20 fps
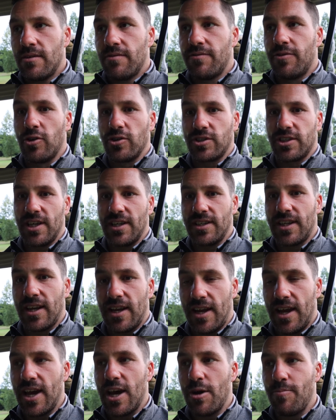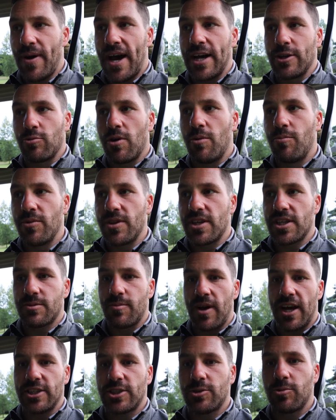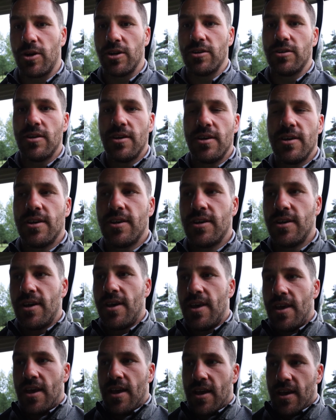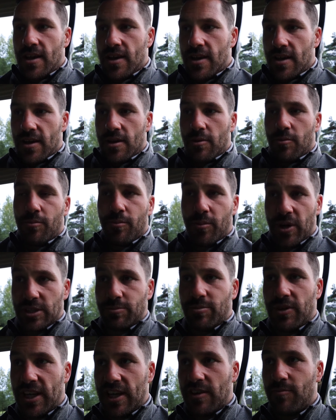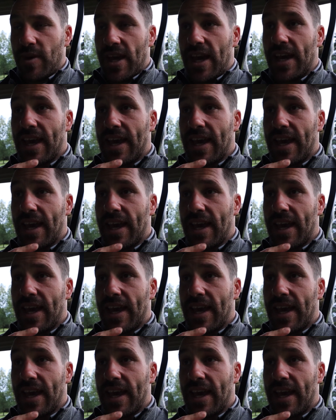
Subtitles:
Fortunately, I didn't hit a bad one with the smashed one, which, believe me, I